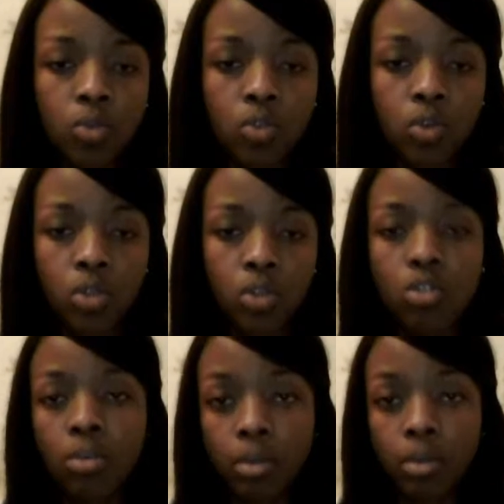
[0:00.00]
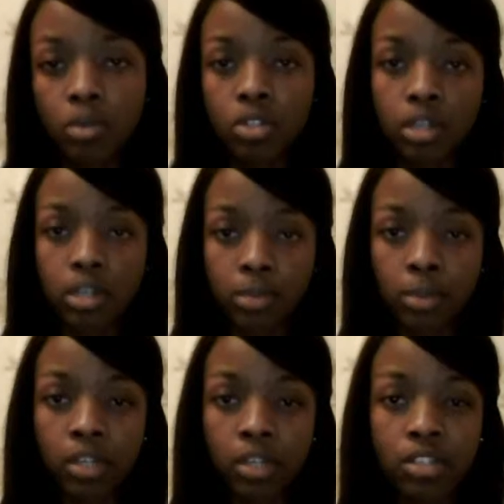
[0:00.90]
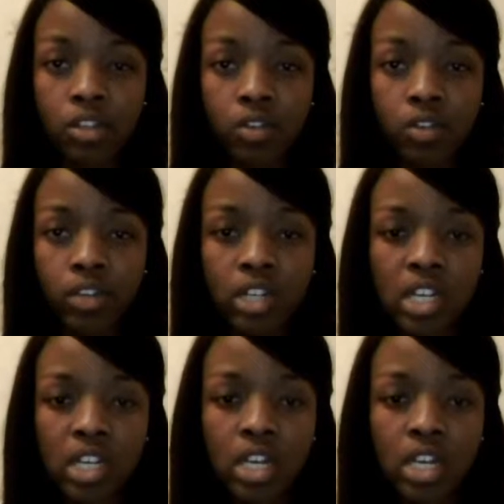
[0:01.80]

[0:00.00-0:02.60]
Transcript: which were used on my poster and my magazine cover.